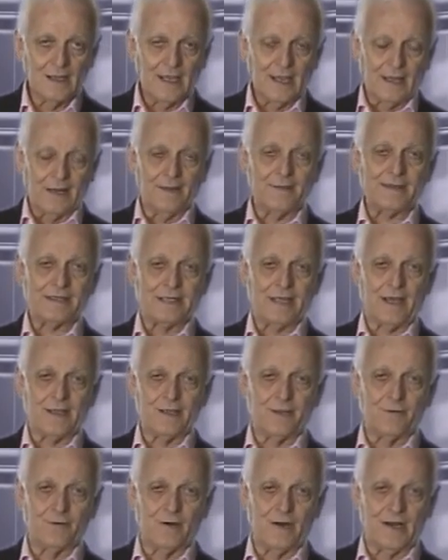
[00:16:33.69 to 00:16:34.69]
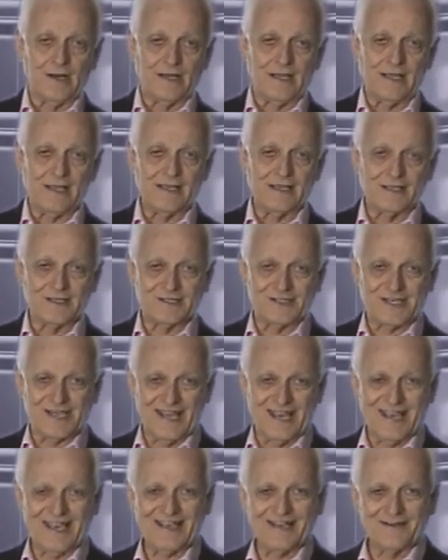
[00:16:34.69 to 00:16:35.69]
And let me tell you what, he is
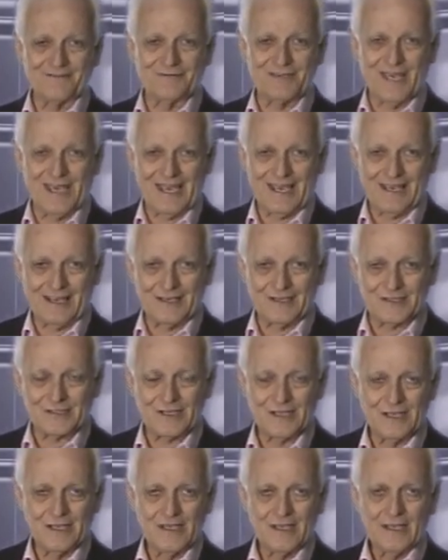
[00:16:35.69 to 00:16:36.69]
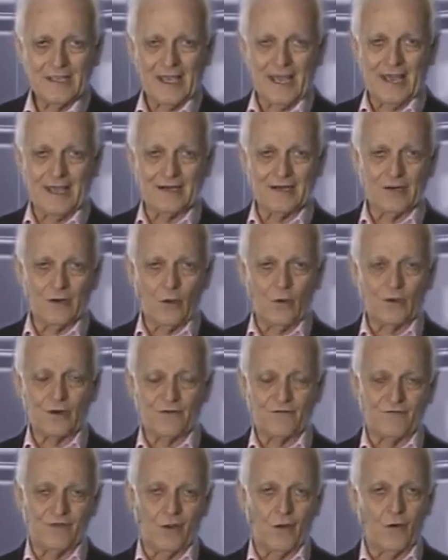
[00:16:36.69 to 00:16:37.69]
King of Kings and Lord
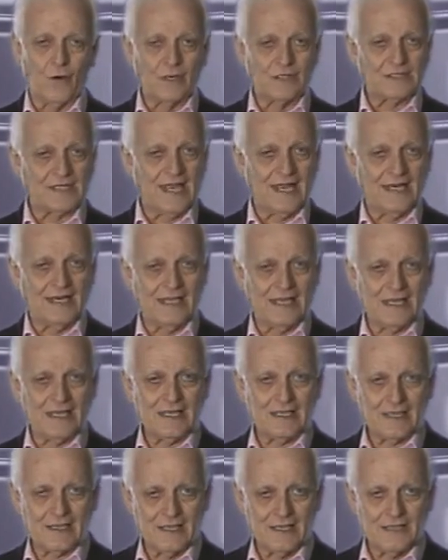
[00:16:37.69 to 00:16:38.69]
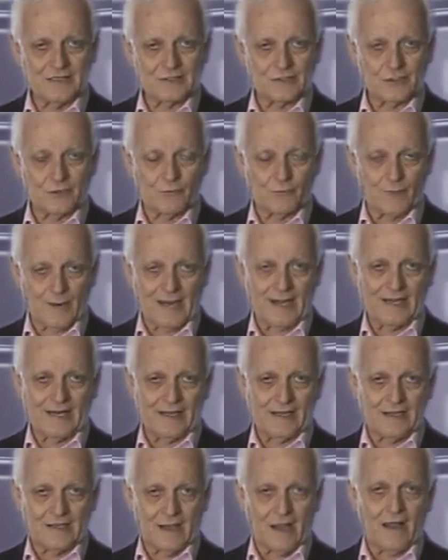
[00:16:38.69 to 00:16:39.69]
of Lords, and he is the
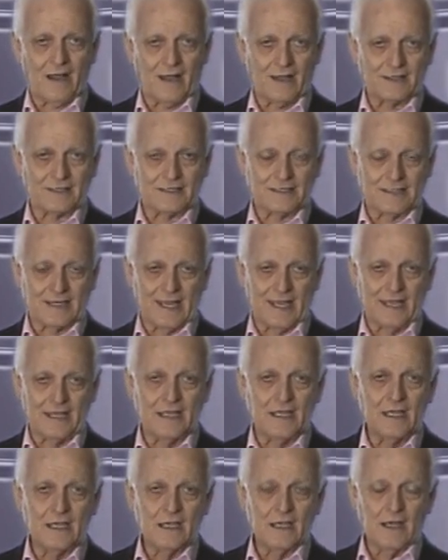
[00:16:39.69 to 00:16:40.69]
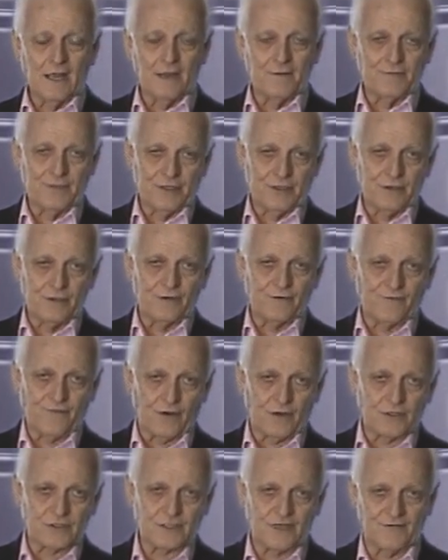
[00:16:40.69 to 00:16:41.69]
reigning God today of the
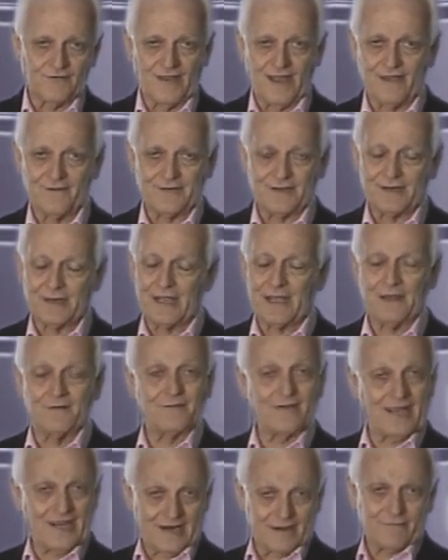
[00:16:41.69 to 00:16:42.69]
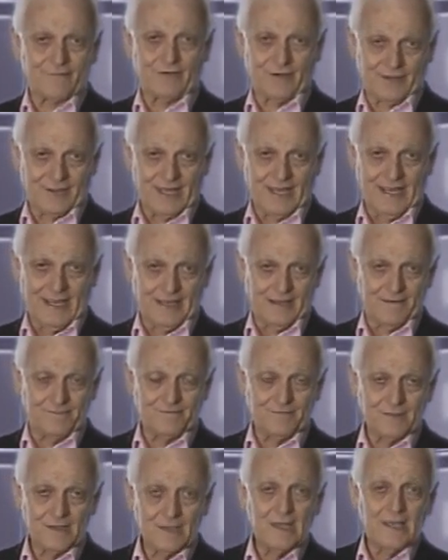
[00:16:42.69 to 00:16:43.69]
universe, of heaven, of everything.
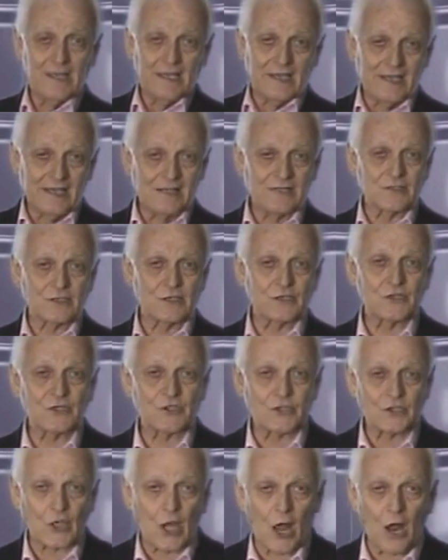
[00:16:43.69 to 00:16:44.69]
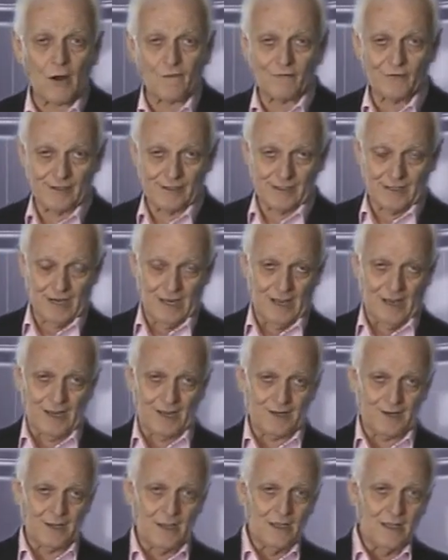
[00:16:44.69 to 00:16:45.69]
He is a sovereign
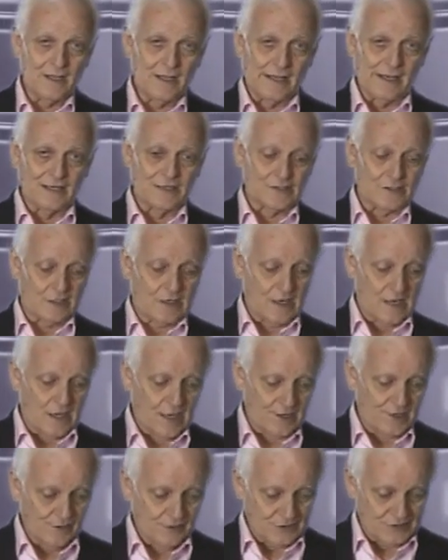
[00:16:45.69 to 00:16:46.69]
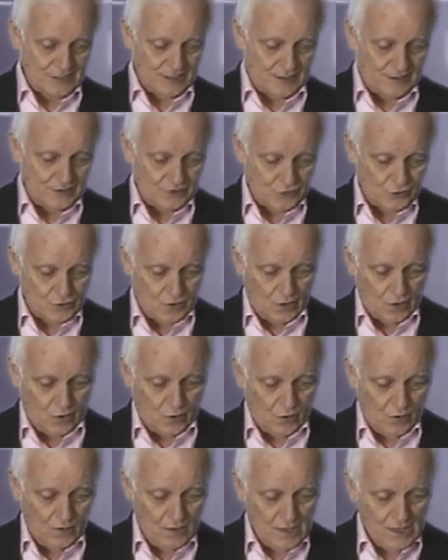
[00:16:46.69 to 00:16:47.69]
God. He is the God who is in
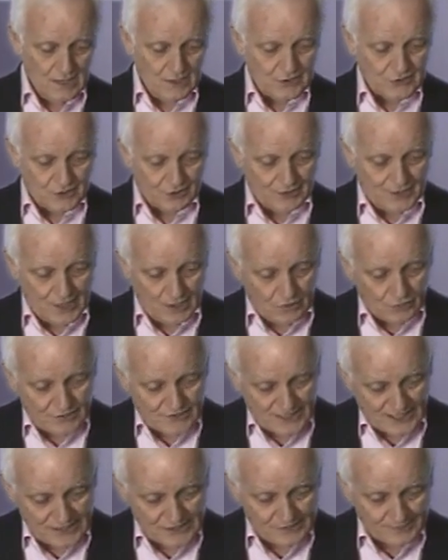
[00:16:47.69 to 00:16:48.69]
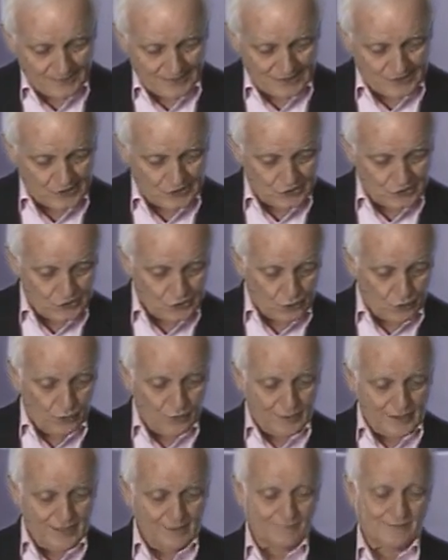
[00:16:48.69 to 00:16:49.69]
control. So the Old Testament is a
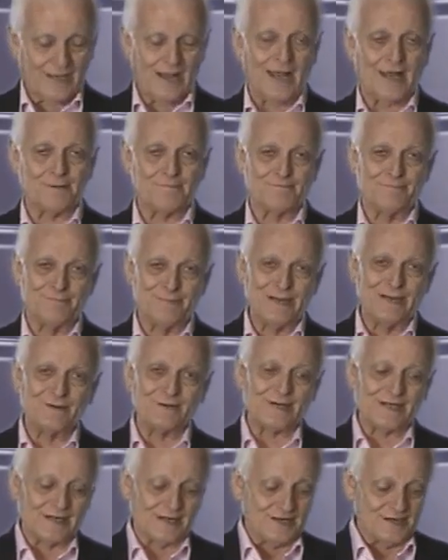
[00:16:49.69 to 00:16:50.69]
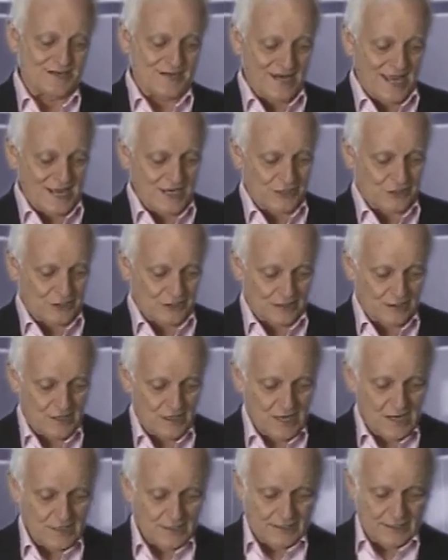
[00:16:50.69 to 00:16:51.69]
story of God building a nation
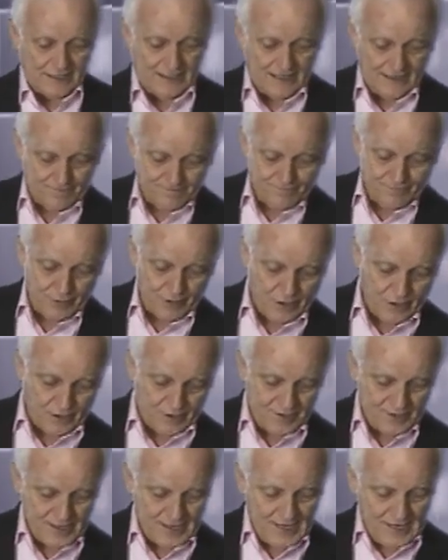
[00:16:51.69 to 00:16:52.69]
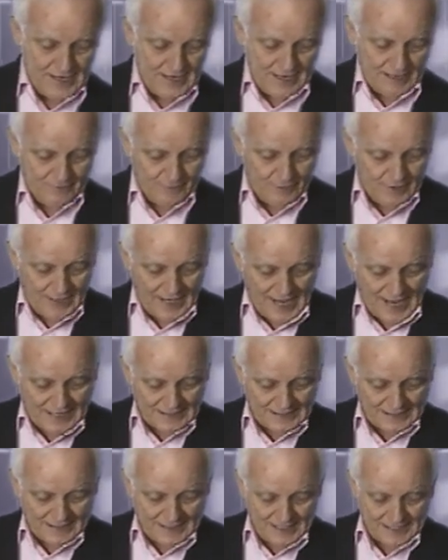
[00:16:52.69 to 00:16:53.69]
to give birth and
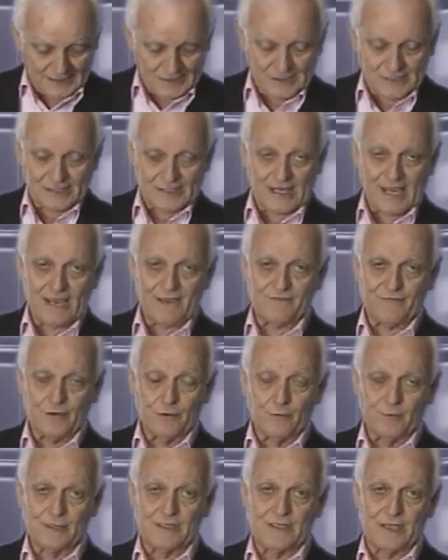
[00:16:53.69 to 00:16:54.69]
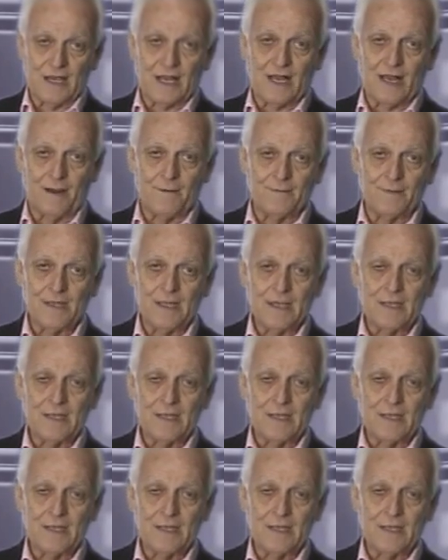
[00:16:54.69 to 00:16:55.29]
realizing that Savior would come